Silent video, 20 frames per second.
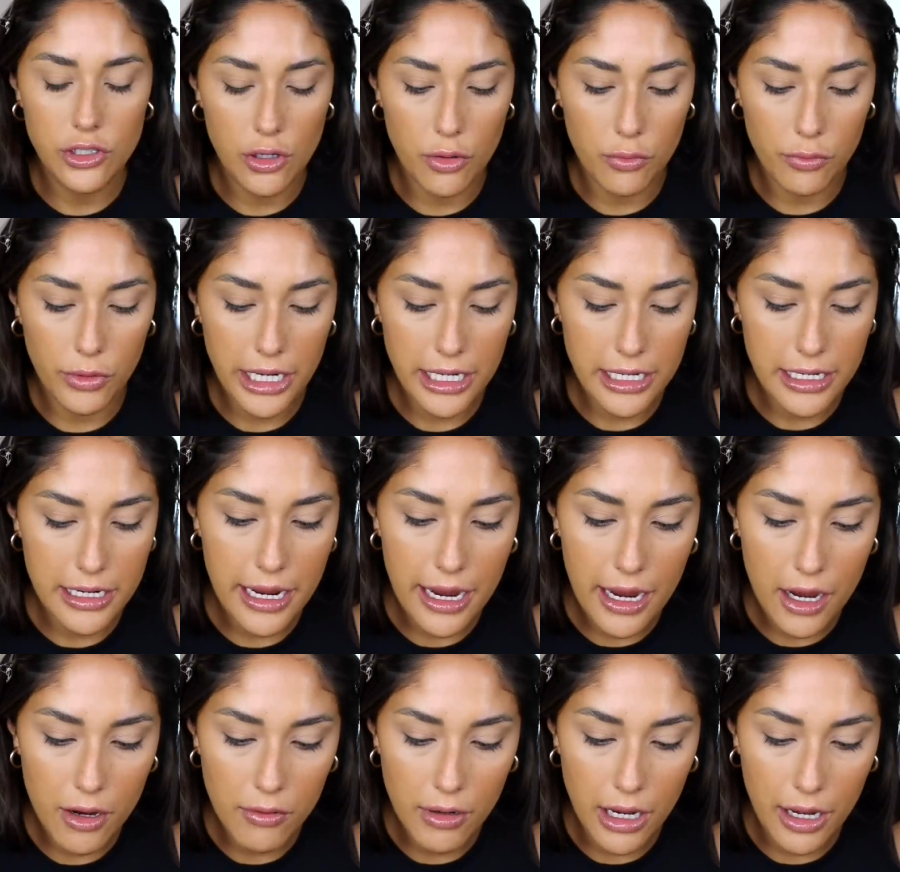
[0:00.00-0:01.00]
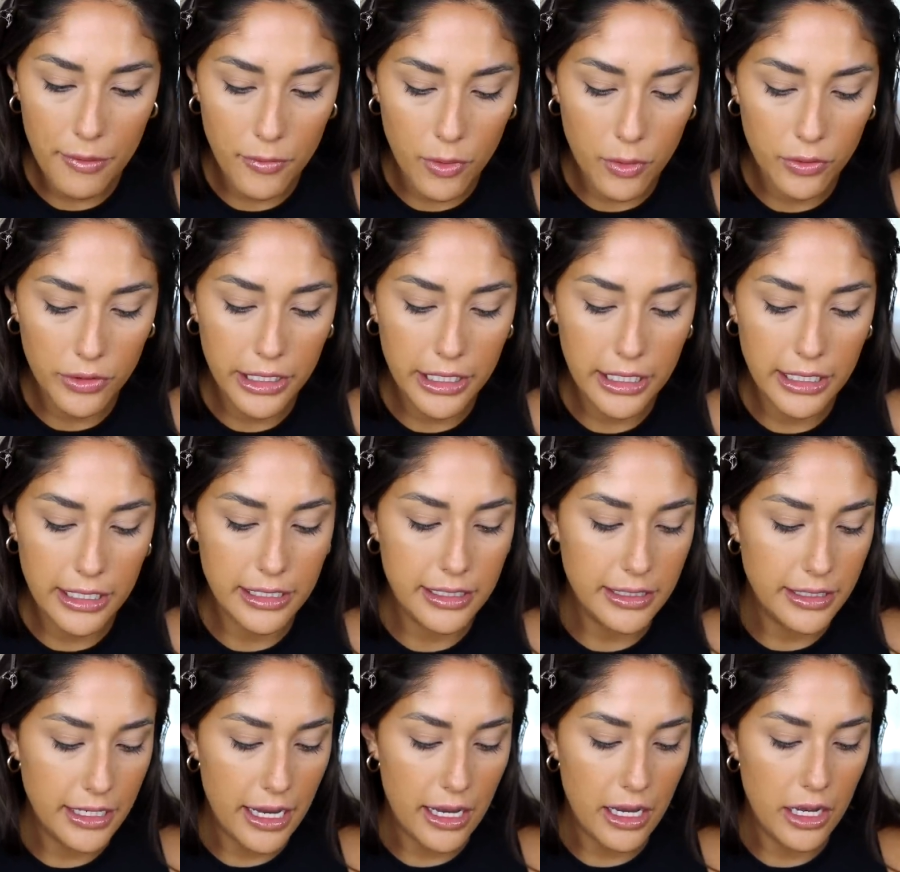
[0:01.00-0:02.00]
So right now, I'm only gonna
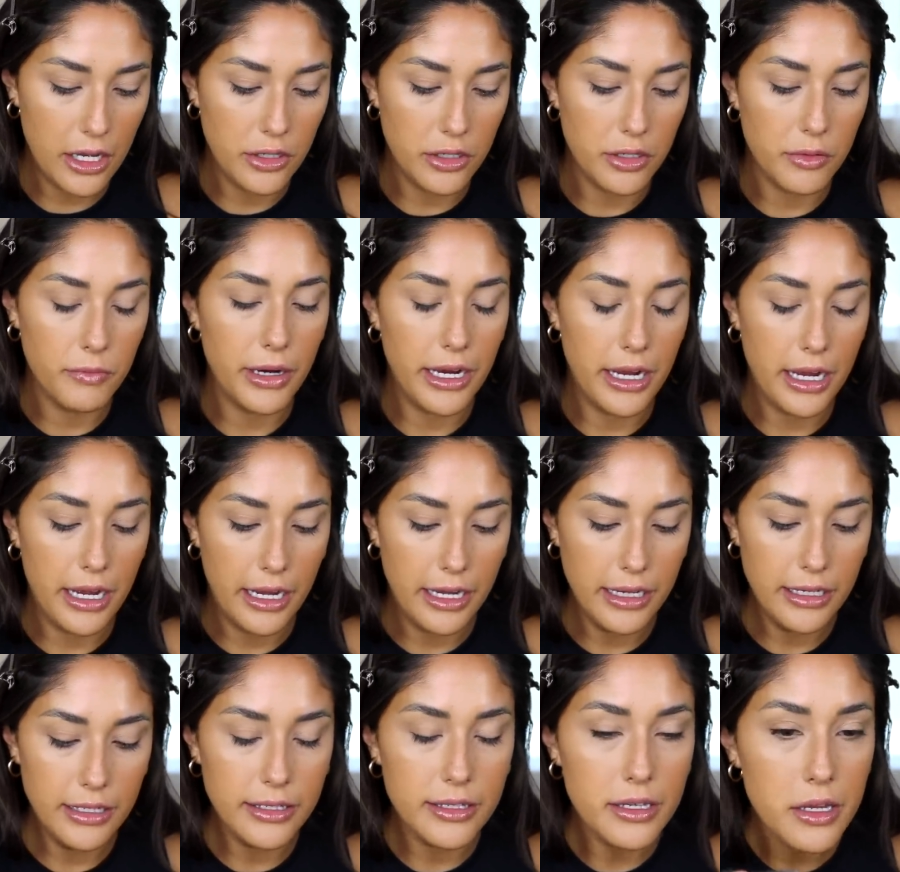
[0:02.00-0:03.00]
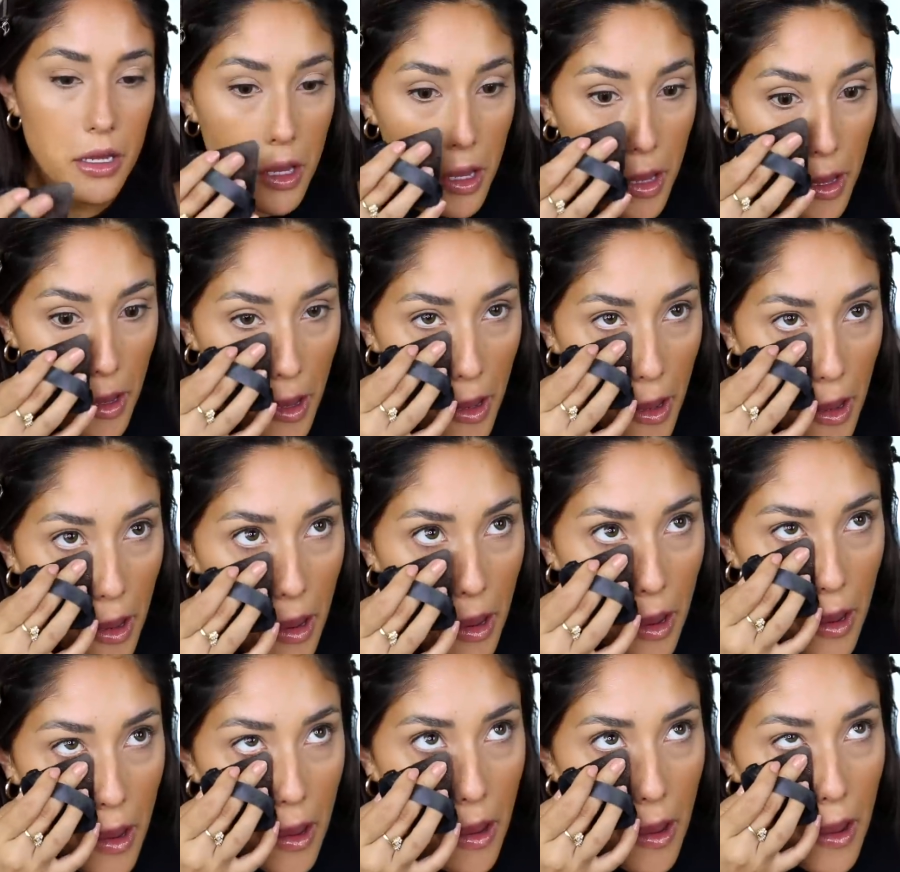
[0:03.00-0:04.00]
set under my eyes,
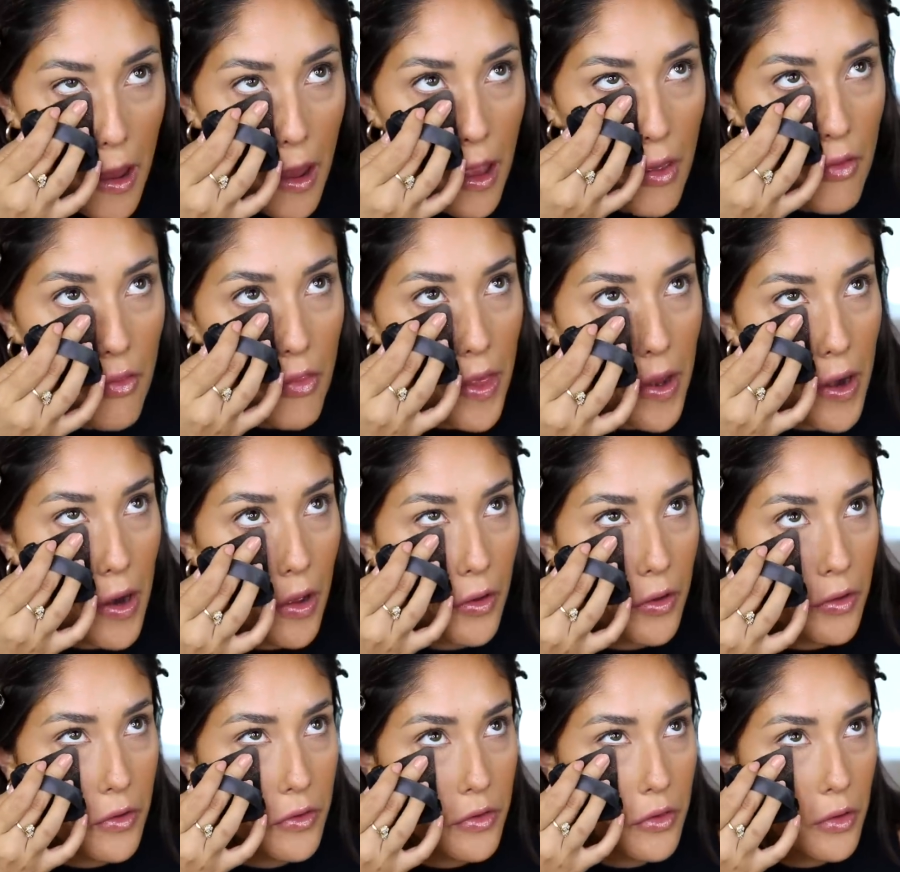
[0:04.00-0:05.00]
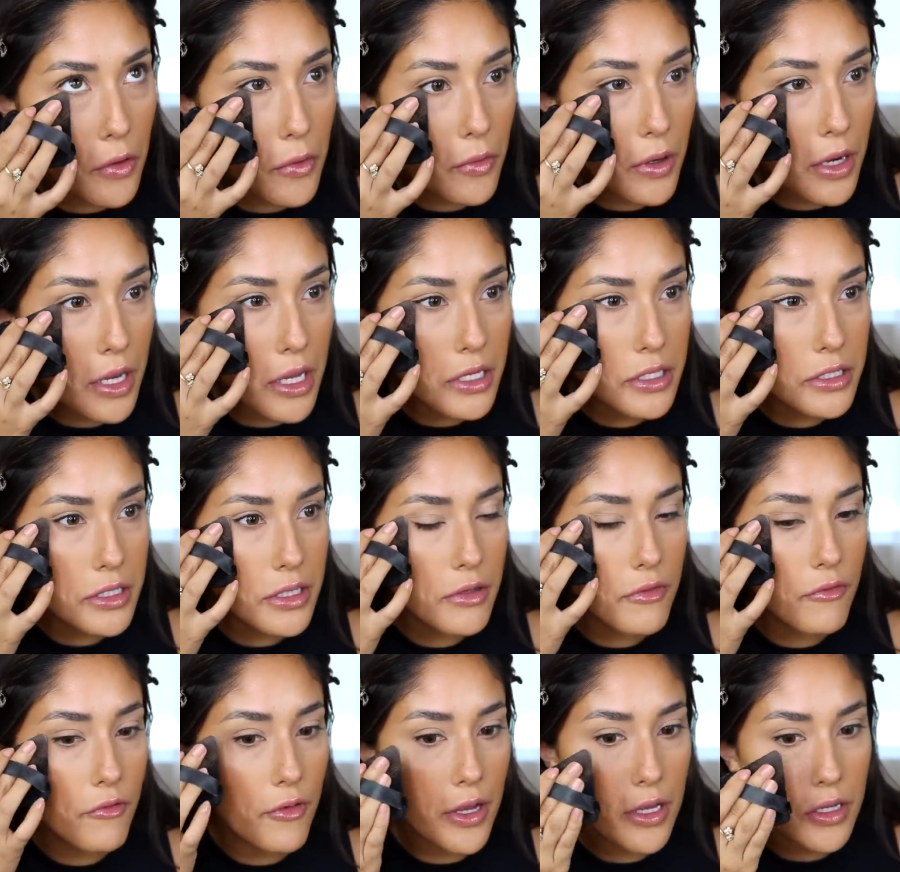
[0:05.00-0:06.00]
and then I'll use the rest of
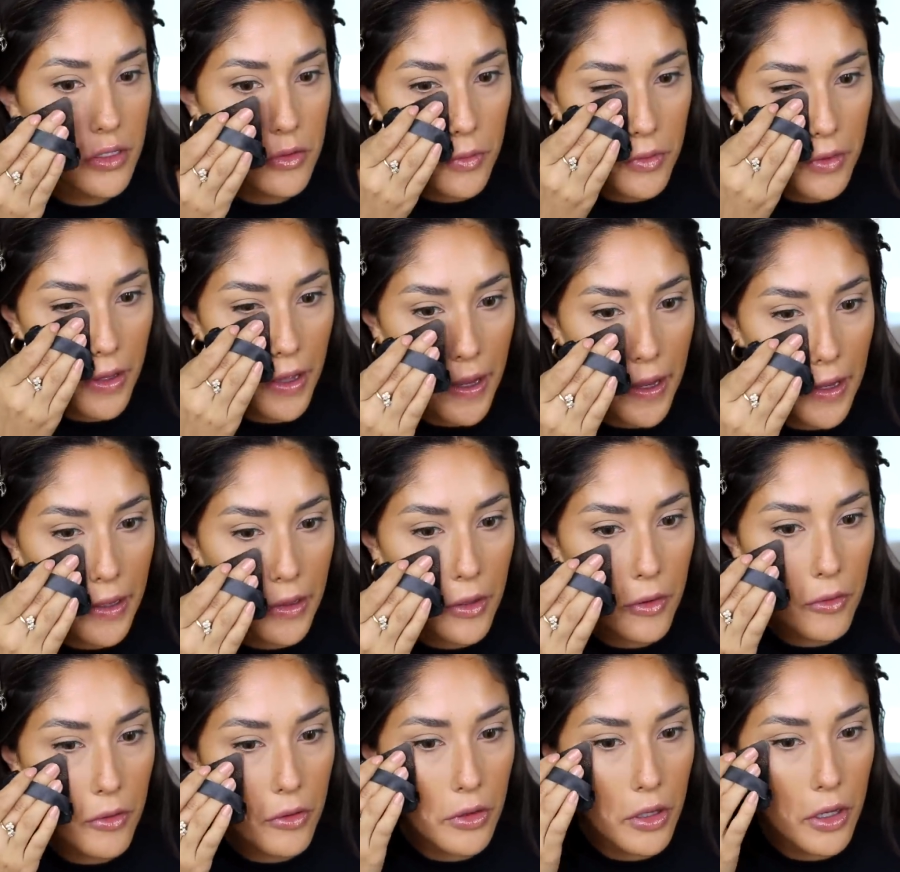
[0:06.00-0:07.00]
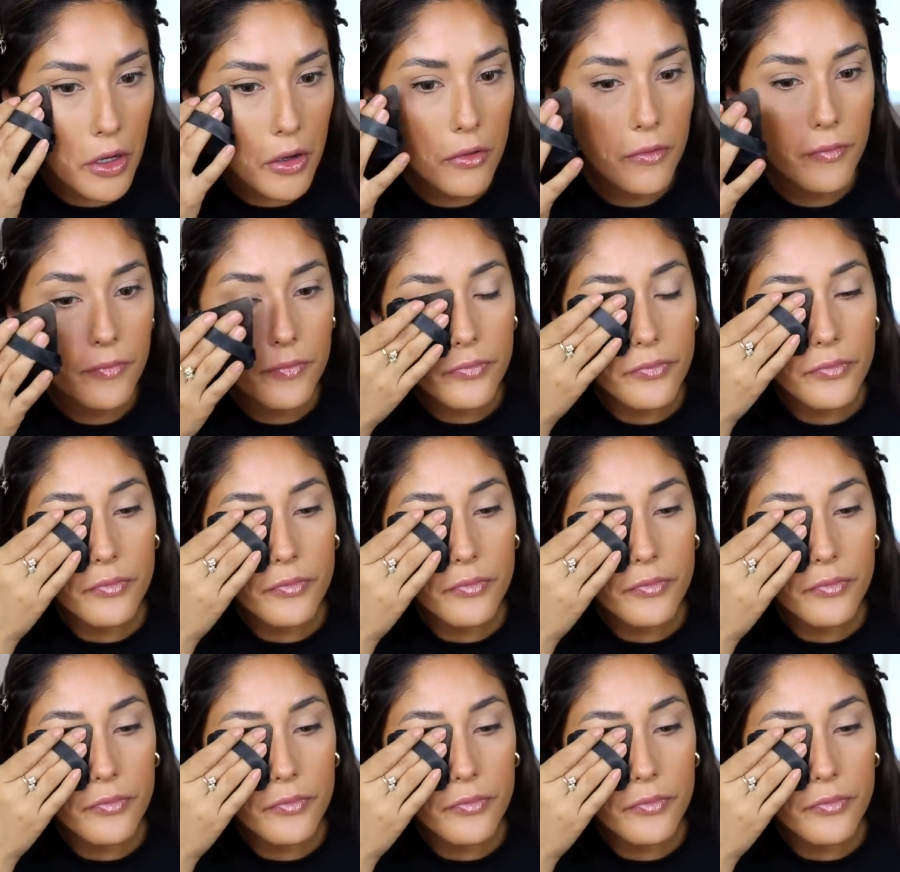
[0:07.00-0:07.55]
the face with a halo glow